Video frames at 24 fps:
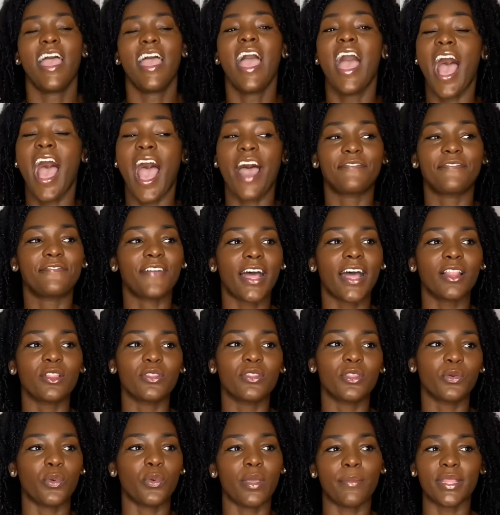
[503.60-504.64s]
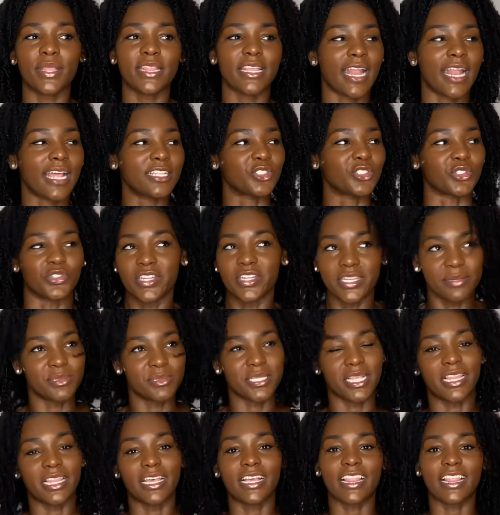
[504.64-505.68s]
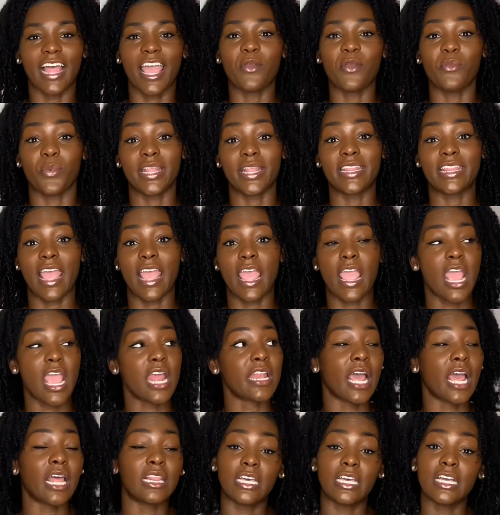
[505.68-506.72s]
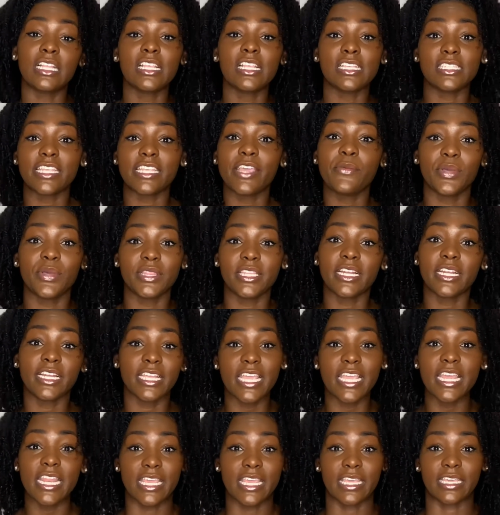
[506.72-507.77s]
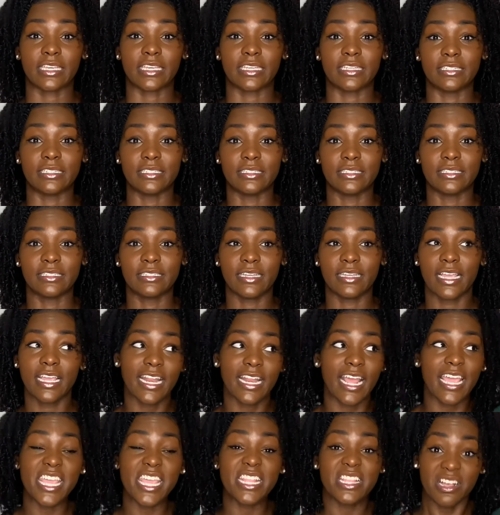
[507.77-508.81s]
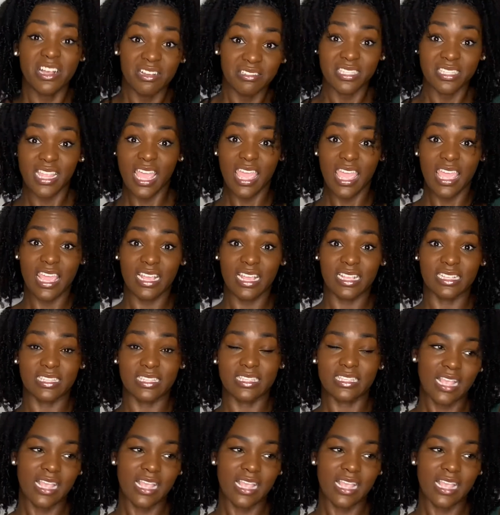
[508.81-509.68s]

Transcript: I follow the women that I dream to look like one day. And I look to see what they're eating. And I eat those things.